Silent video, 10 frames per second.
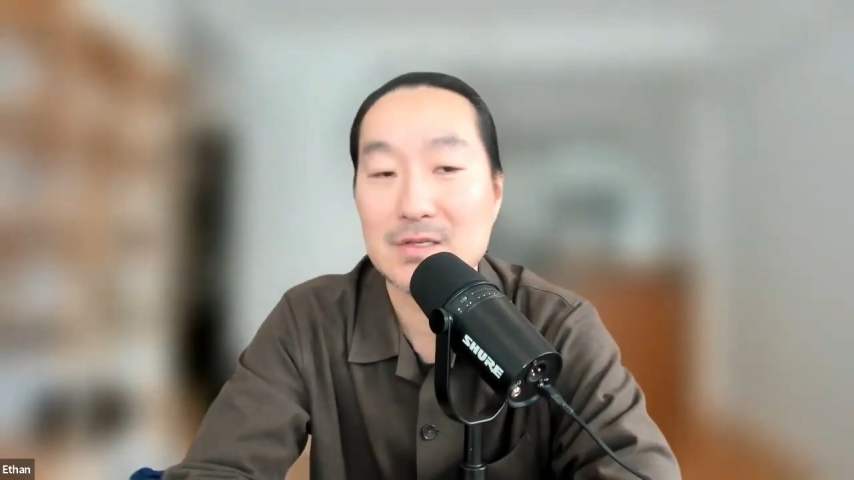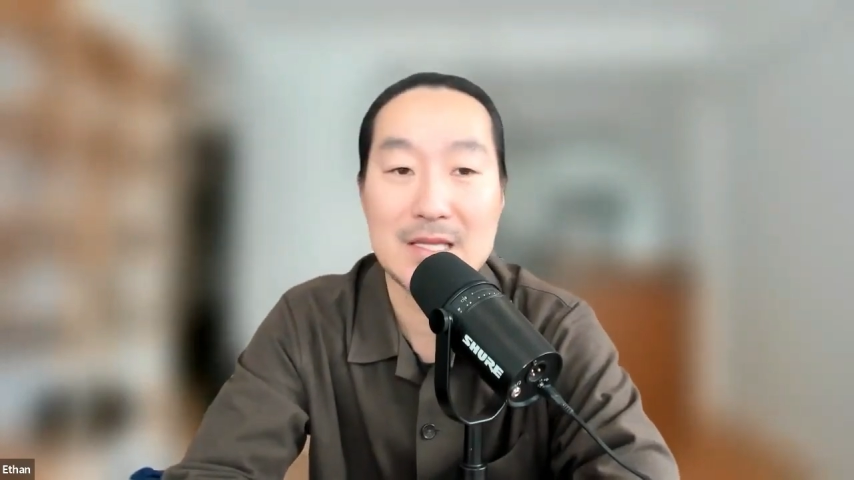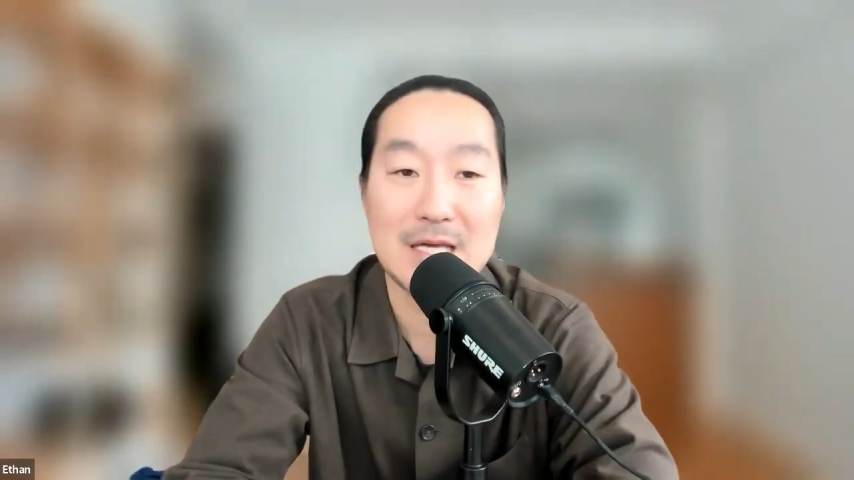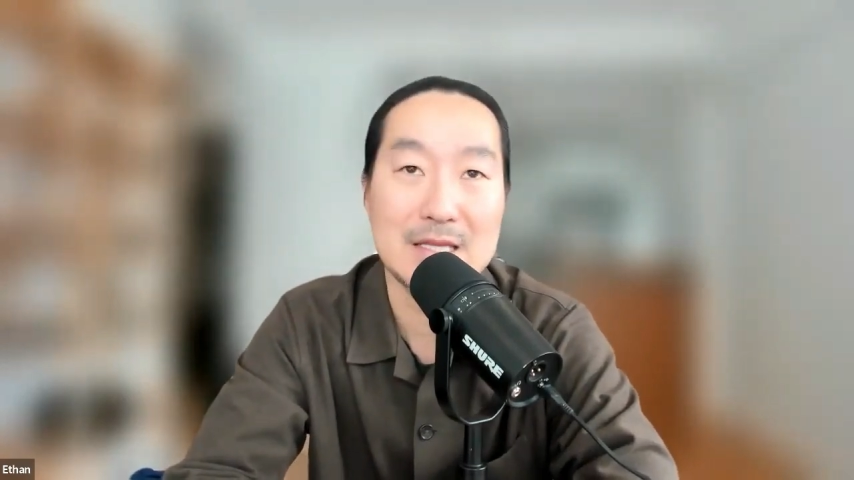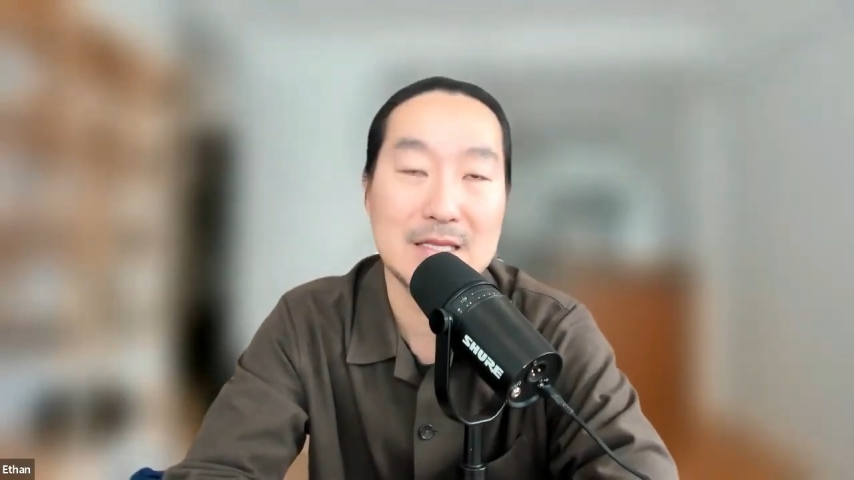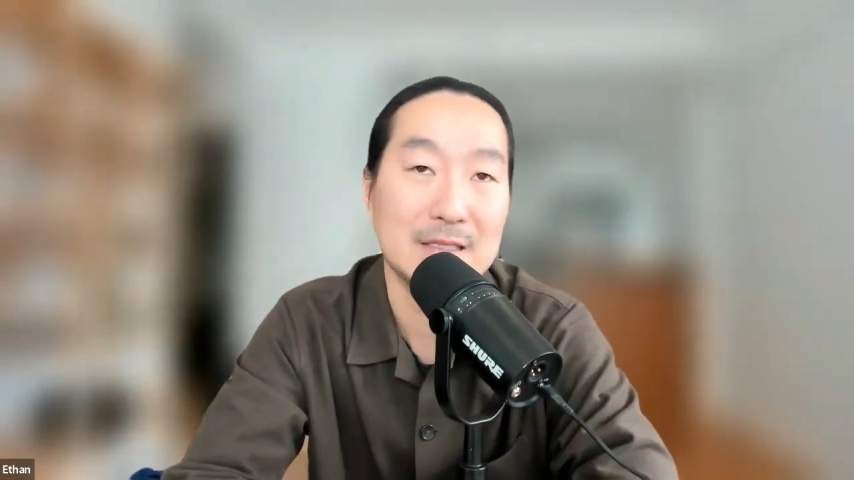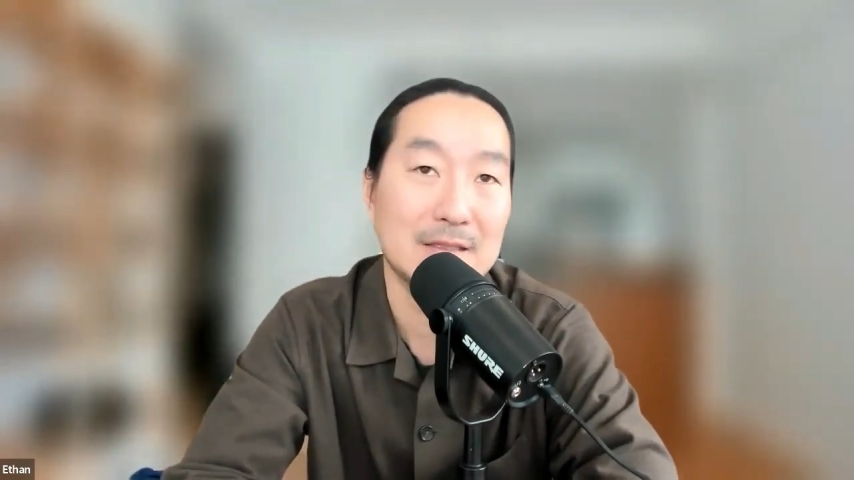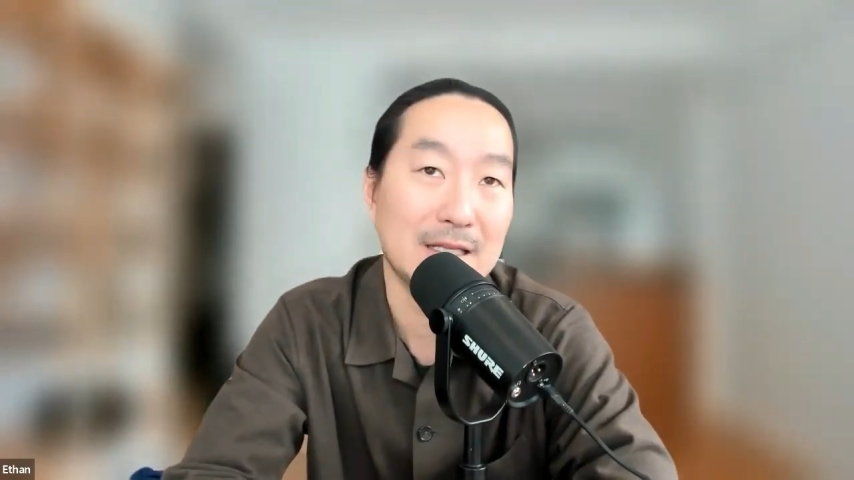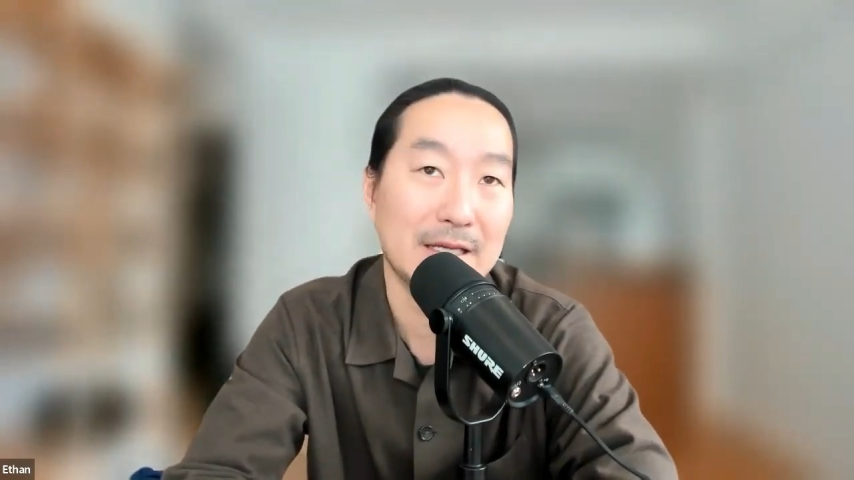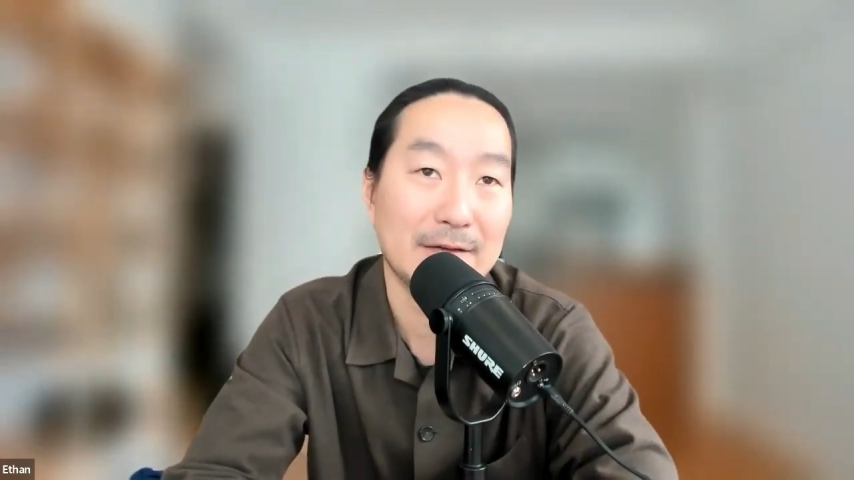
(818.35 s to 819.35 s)
So I think
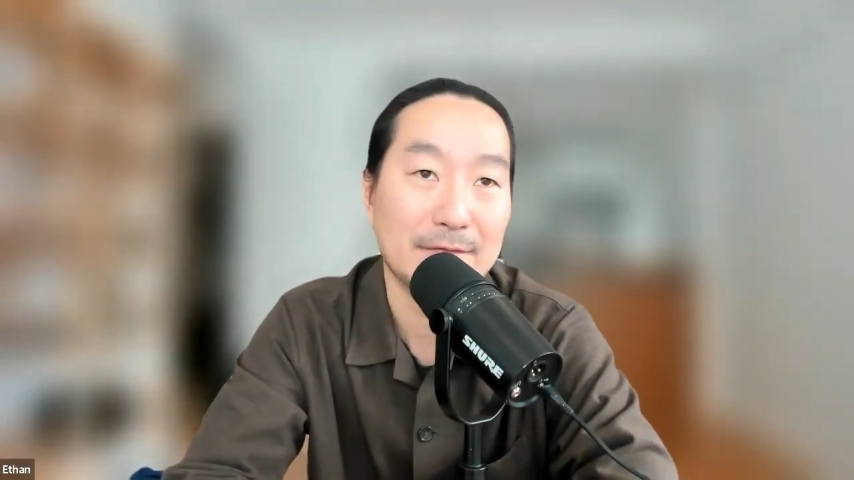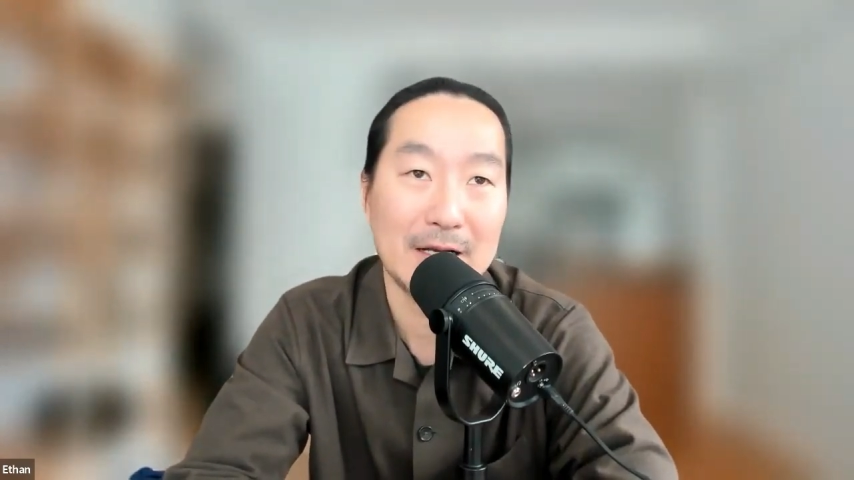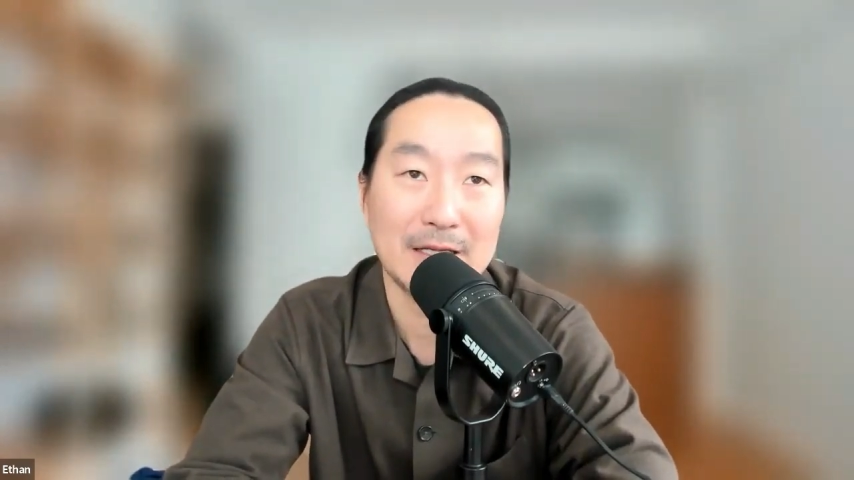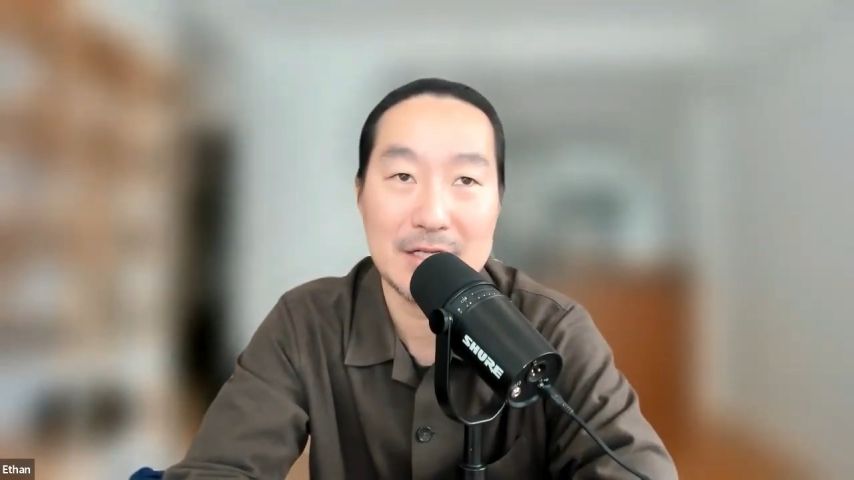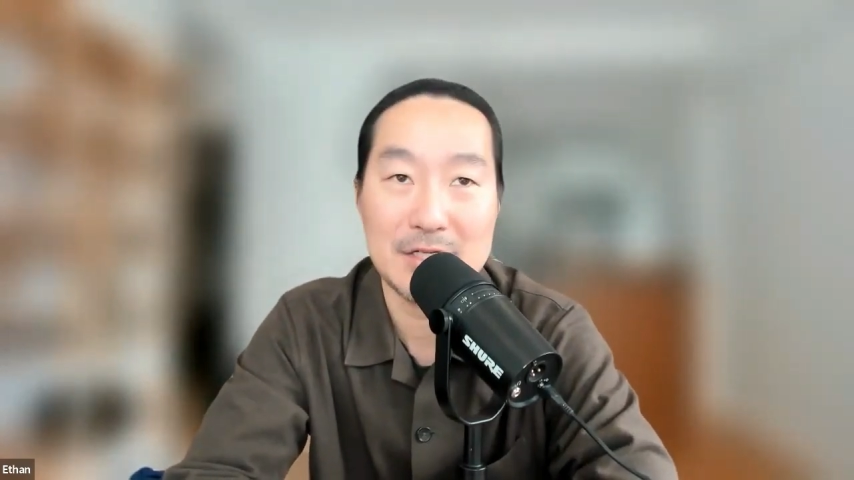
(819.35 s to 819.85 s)
that like finding an